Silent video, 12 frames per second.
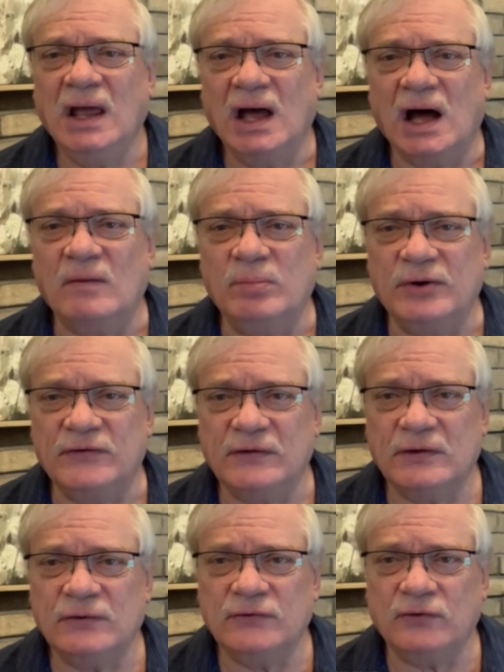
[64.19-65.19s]
of
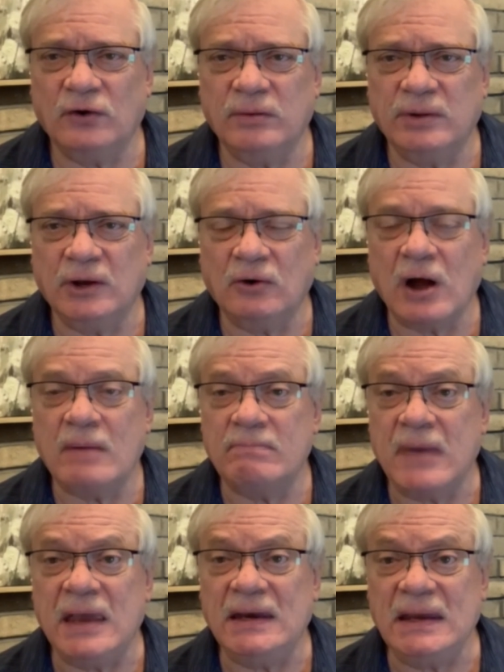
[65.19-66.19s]
Brazil's soybean crop
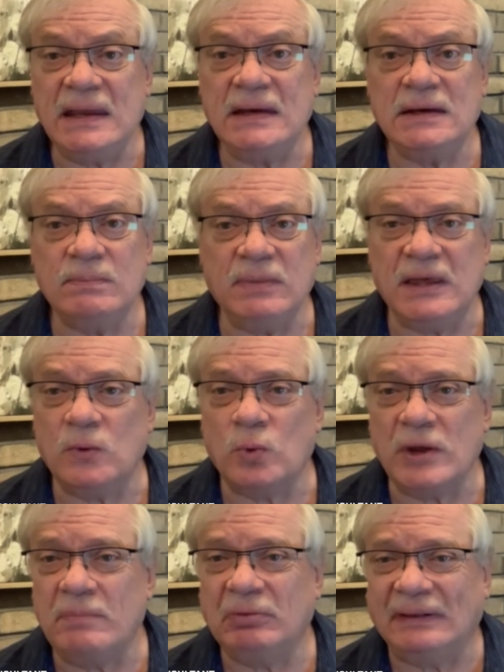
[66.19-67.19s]
may need to be
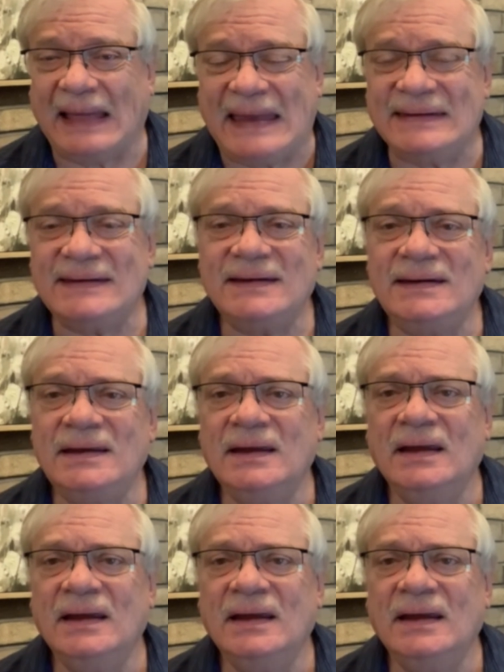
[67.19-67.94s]
replanted.